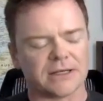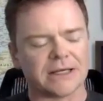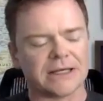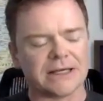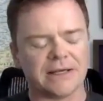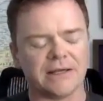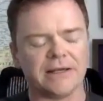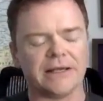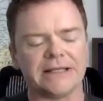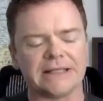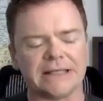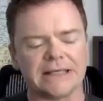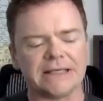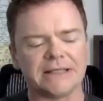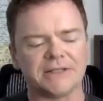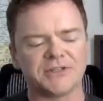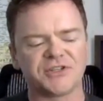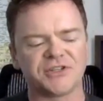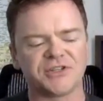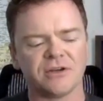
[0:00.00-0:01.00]
It
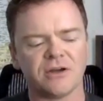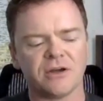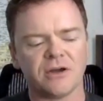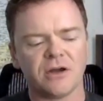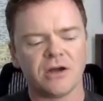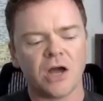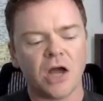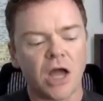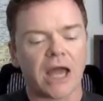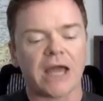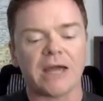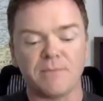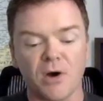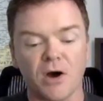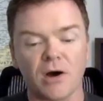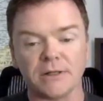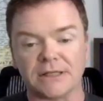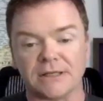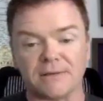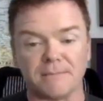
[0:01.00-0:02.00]
is, hey,
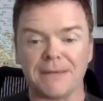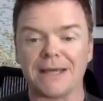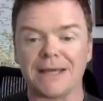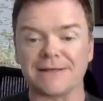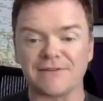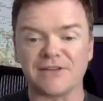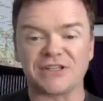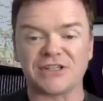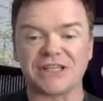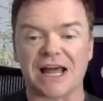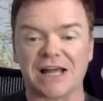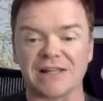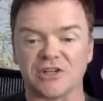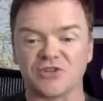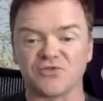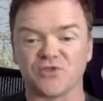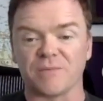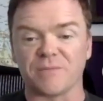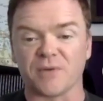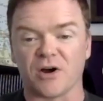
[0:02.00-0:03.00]
Martin, Megan Thee
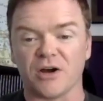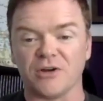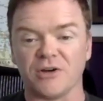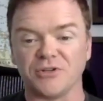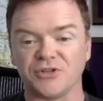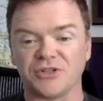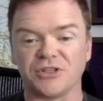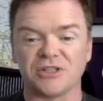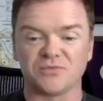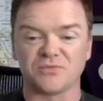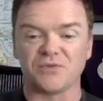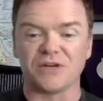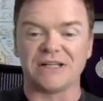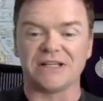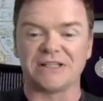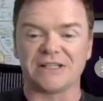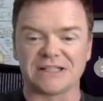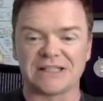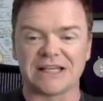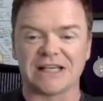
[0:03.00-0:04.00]
Stallion's right behind you. She's a really
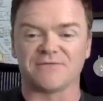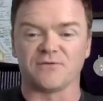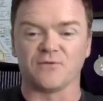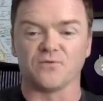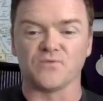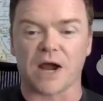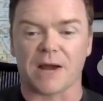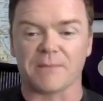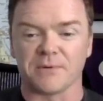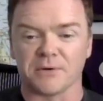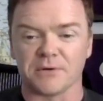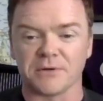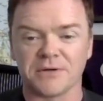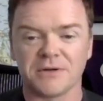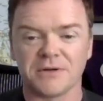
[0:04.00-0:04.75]
successful rapper.